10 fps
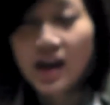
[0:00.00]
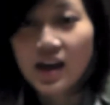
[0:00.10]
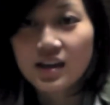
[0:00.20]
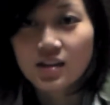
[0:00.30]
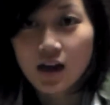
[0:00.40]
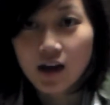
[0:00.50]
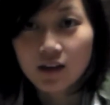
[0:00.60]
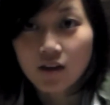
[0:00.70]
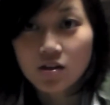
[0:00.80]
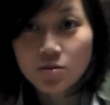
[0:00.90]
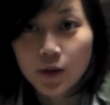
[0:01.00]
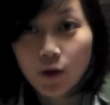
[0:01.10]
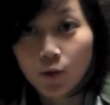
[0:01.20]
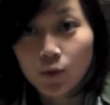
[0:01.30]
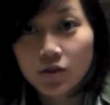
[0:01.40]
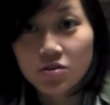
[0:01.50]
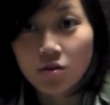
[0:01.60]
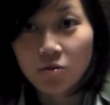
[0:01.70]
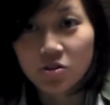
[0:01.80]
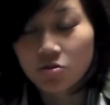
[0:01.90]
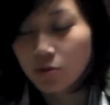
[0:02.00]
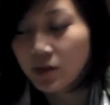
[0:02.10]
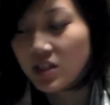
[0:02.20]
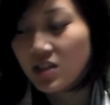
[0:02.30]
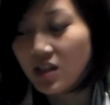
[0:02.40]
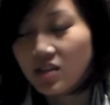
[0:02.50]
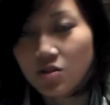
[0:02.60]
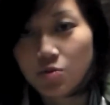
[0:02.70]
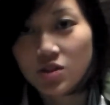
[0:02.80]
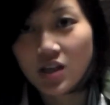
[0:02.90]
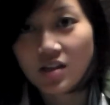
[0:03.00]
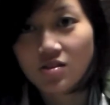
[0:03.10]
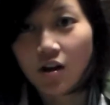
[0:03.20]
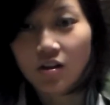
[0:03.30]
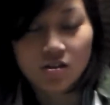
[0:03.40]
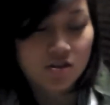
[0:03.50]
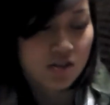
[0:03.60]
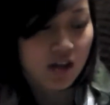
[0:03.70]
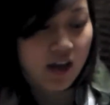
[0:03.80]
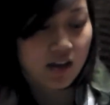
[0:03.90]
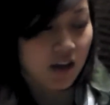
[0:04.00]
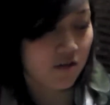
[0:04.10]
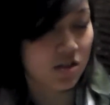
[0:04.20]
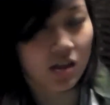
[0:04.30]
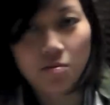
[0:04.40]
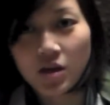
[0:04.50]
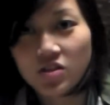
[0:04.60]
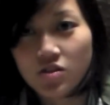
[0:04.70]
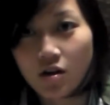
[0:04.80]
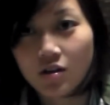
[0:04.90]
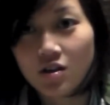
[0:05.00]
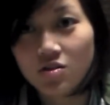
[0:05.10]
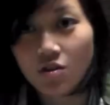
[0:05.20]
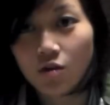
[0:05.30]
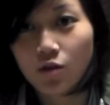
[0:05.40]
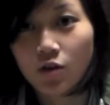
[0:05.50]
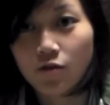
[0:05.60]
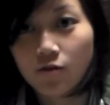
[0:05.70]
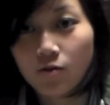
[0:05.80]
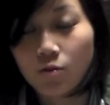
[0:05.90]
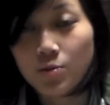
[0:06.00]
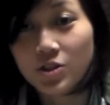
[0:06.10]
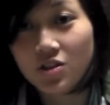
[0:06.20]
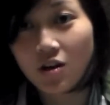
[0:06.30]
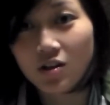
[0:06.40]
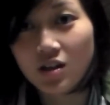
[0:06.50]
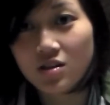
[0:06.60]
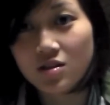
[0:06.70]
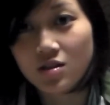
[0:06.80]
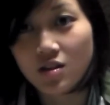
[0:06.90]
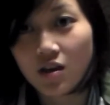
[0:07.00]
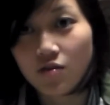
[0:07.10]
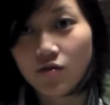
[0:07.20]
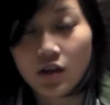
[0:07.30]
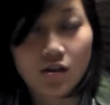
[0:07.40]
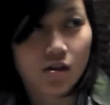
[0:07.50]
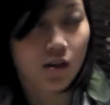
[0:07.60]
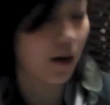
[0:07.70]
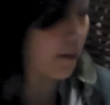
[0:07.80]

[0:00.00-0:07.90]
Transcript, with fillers: And I lost my old one, so I wanted to replace it, and this was $10. And I always like men's cardigans over women's cardigans because they fit a